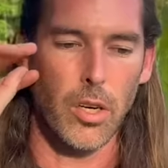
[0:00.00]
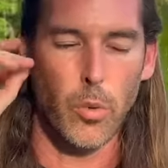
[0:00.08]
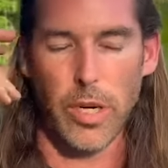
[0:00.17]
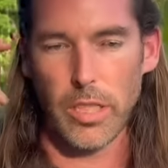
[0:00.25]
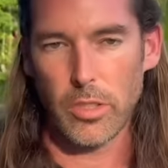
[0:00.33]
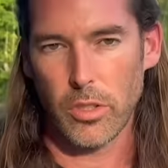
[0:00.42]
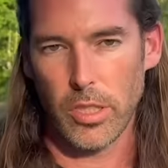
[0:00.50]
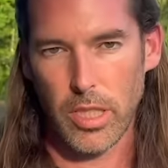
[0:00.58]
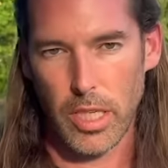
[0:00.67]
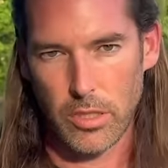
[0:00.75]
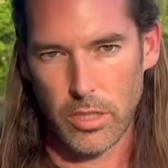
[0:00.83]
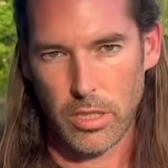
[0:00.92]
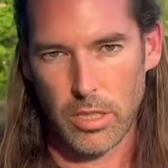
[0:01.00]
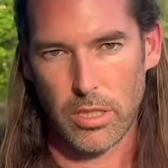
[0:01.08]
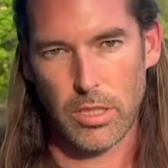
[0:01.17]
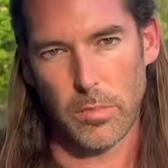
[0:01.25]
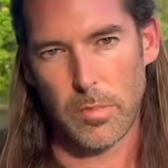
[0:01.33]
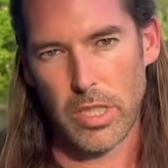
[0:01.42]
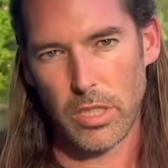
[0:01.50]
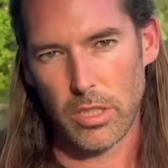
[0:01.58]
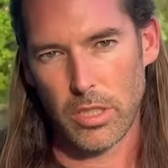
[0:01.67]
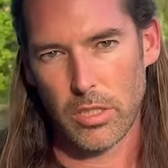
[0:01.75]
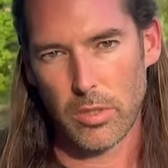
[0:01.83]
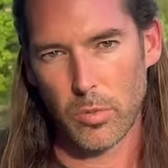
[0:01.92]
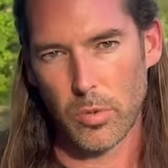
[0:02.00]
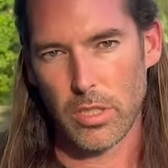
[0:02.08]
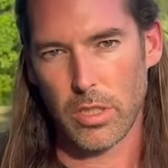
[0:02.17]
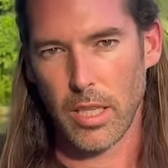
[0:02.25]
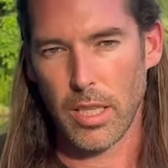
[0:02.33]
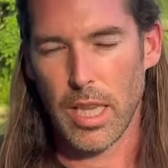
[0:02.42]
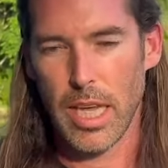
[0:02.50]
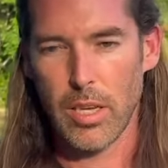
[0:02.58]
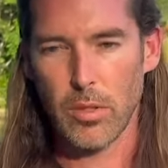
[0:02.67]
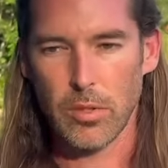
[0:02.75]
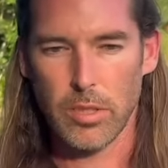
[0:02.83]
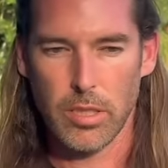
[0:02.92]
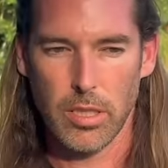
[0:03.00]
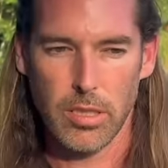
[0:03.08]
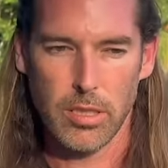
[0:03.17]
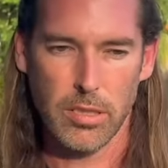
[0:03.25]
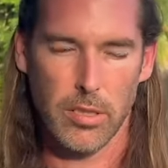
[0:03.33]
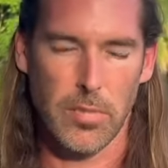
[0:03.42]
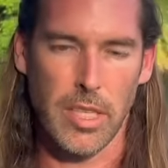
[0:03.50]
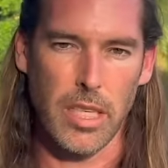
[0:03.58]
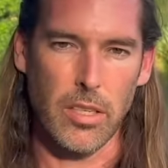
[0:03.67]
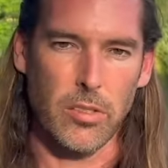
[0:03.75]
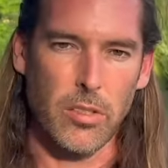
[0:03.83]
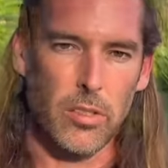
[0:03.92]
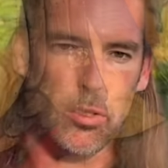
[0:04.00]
awareness or our consciousness diminishes, which allows something else